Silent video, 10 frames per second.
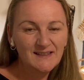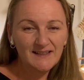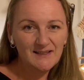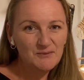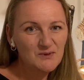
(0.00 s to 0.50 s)
I
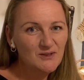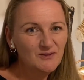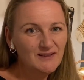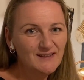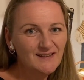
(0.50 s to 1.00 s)
am so
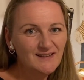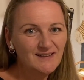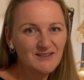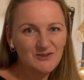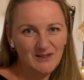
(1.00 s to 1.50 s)
glad
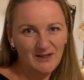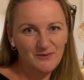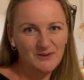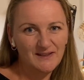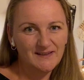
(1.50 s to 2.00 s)
to have you
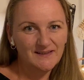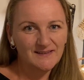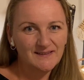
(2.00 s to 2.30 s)
here.